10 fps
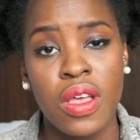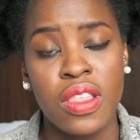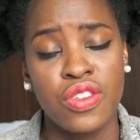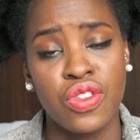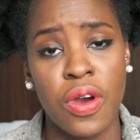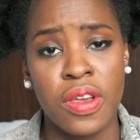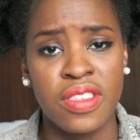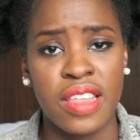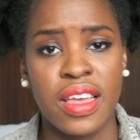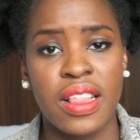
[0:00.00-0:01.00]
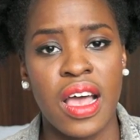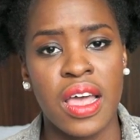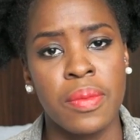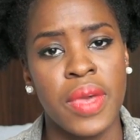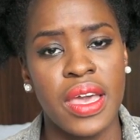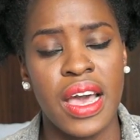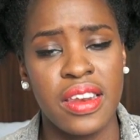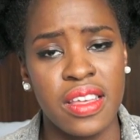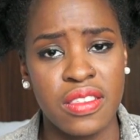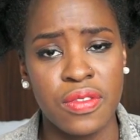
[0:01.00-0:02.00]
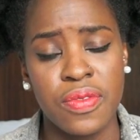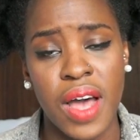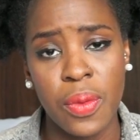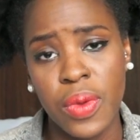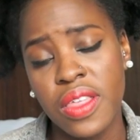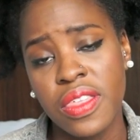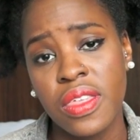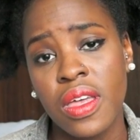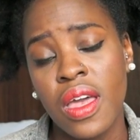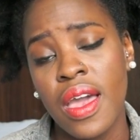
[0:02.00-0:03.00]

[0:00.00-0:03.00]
the stories that the client may identify with,